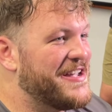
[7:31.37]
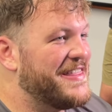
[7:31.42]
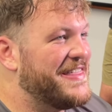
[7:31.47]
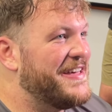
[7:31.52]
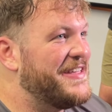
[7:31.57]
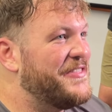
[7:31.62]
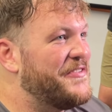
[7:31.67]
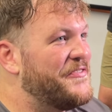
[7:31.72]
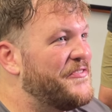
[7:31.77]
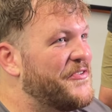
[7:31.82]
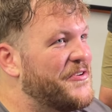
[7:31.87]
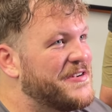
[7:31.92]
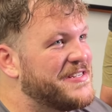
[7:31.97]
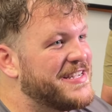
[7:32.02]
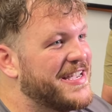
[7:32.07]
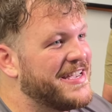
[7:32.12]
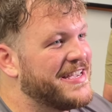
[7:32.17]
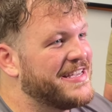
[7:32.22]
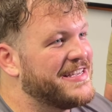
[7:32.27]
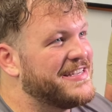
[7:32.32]
I think the first
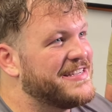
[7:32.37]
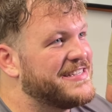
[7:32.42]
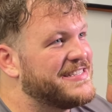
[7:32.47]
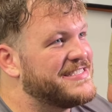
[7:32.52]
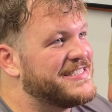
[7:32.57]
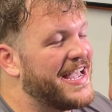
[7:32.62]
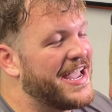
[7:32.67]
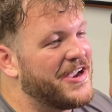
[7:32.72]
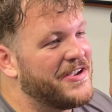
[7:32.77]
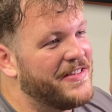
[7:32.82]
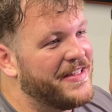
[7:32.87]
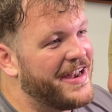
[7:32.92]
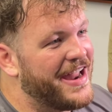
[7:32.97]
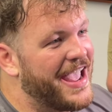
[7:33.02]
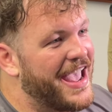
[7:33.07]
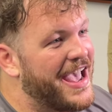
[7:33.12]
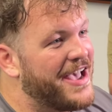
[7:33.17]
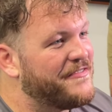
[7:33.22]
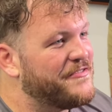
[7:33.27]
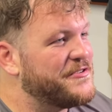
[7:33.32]
like cycle and a
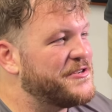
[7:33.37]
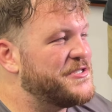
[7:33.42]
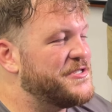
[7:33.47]
half or